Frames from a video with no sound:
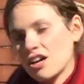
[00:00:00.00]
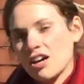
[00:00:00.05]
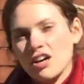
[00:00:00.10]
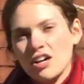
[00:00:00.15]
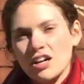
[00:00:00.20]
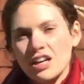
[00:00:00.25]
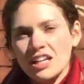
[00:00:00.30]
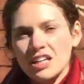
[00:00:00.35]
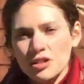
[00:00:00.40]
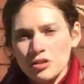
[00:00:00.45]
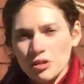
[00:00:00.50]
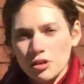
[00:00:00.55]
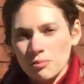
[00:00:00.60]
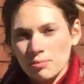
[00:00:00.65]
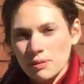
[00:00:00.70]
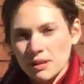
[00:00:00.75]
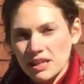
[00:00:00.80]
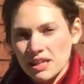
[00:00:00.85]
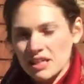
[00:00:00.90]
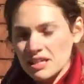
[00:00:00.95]
our indoor
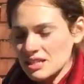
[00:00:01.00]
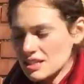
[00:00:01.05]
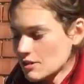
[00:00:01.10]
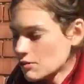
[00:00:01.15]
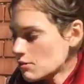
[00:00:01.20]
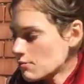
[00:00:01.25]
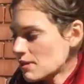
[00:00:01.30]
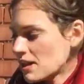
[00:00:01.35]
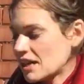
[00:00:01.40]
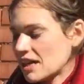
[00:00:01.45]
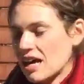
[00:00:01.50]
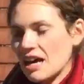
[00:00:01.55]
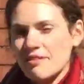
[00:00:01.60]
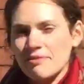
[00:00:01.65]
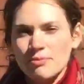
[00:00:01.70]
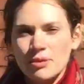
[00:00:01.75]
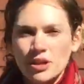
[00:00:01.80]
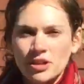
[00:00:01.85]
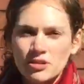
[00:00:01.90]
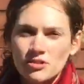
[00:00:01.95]
plants that we might have
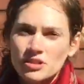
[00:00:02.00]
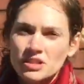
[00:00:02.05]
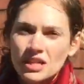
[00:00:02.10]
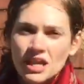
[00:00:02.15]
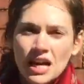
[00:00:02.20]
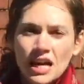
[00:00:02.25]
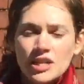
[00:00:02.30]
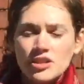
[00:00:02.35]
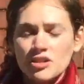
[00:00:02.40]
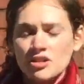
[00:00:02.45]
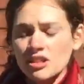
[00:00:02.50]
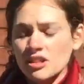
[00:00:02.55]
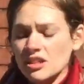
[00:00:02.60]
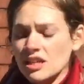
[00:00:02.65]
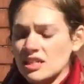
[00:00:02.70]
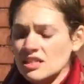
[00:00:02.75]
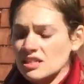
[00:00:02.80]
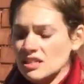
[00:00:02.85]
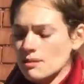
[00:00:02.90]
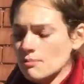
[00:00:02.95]
brought outside during the
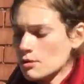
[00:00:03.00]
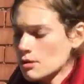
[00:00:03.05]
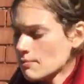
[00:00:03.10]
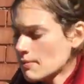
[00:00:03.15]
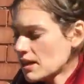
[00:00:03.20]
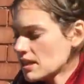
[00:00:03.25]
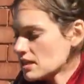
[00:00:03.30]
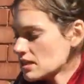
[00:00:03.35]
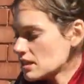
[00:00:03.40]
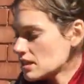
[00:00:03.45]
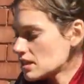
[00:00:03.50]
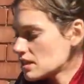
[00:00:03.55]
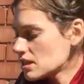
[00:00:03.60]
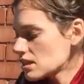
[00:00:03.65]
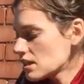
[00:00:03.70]
nice summer months.